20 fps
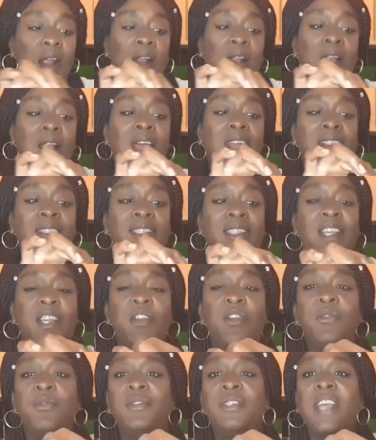Let's see
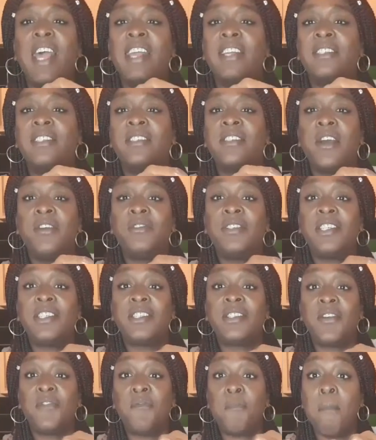who takes
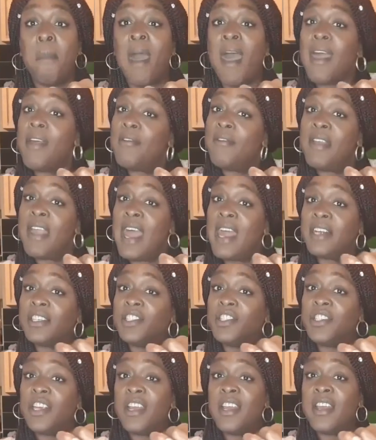notice of my
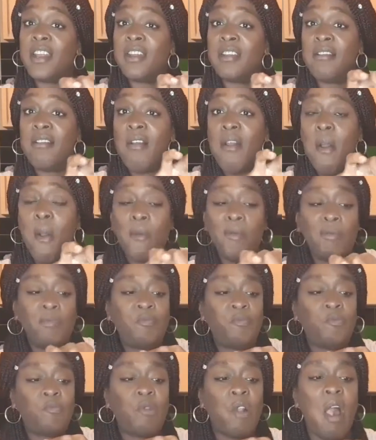reaction.
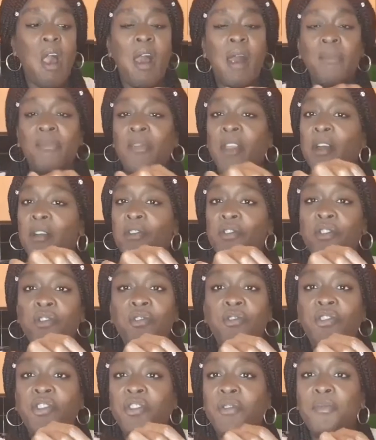I'm no
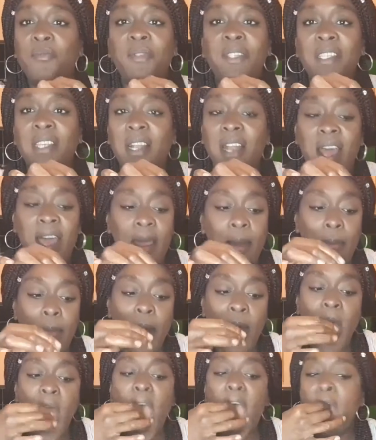YouTube
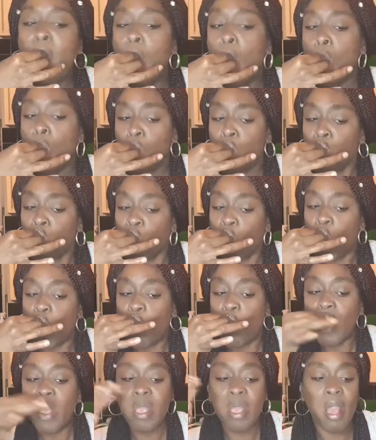celeb.
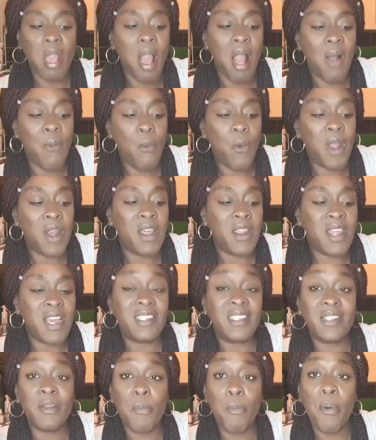I'm one of their
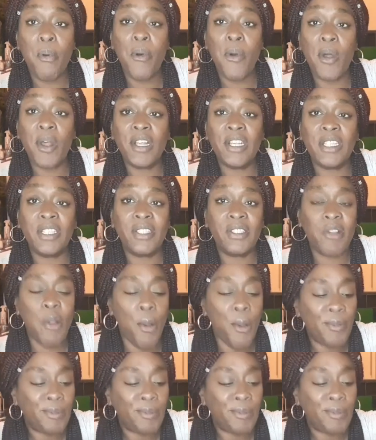supporters